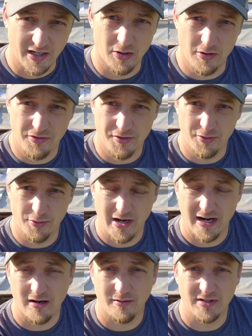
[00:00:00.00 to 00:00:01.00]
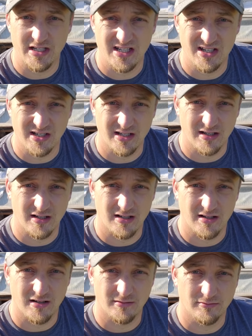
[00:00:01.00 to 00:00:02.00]
going through how I'm teaching
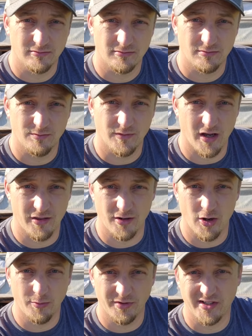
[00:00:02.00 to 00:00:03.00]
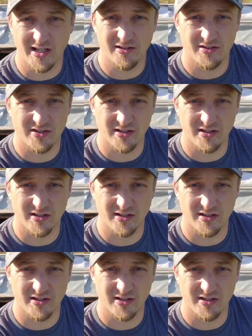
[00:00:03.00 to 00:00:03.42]
other homesteaders